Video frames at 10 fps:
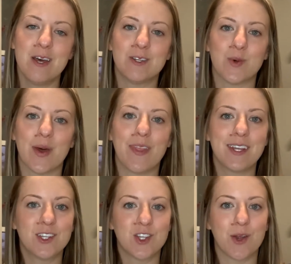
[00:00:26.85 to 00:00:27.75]
So I'd
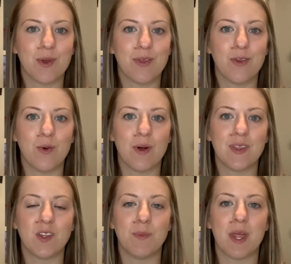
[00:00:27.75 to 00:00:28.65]
like to share with you a
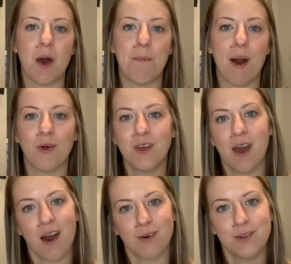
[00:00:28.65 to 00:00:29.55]
little bit about the
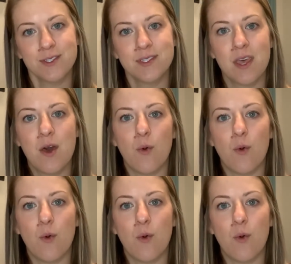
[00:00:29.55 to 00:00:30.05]
goggles,